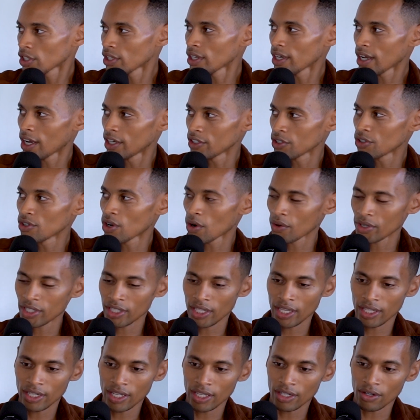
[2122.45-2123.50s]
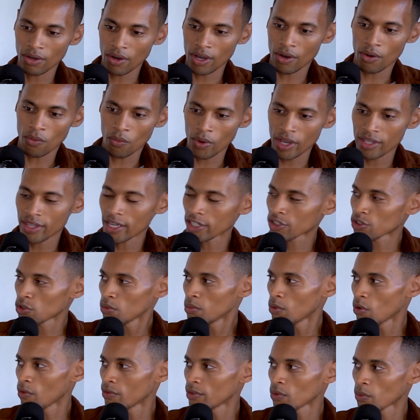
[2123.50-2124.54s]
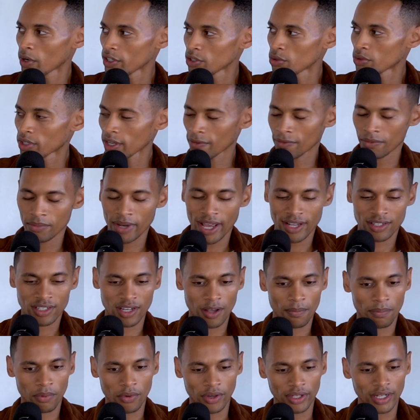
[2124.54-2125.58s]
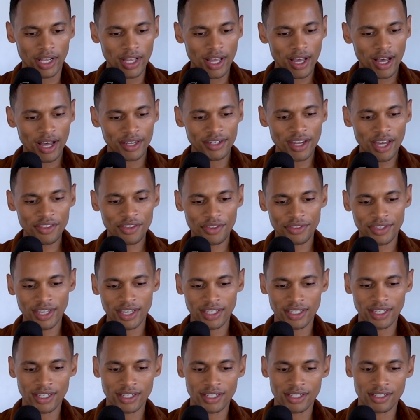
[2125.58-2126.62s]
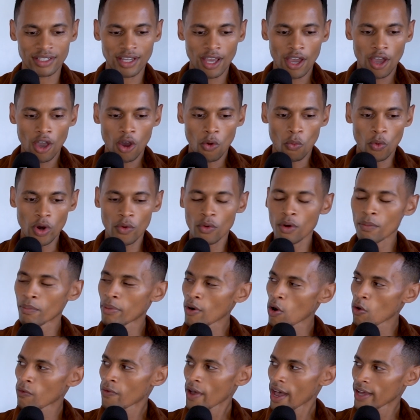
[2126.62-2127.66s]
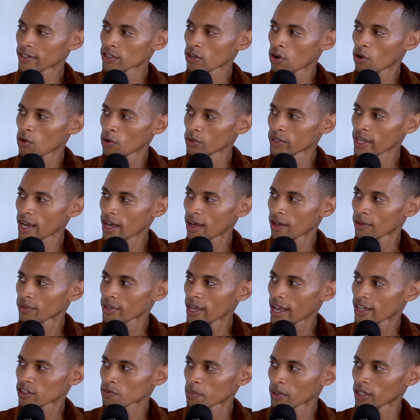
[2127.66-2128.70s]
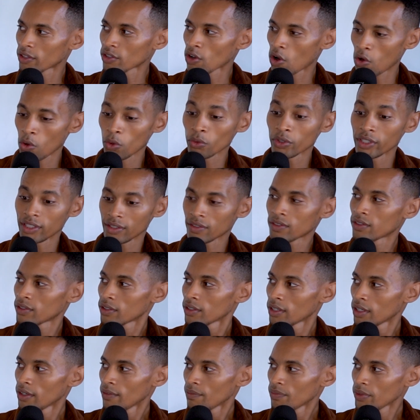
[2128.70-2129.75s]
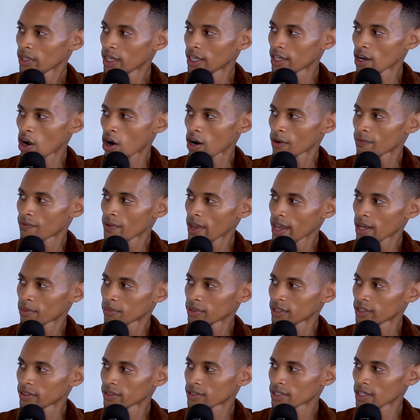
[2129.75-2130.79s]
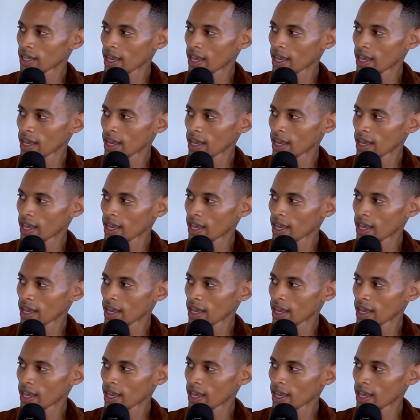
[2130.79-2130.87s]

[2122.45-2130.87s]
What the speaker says: in a way that you move, in the way you think from that standpoint. Another thing is we were both had to hold down as being the oldest in our families,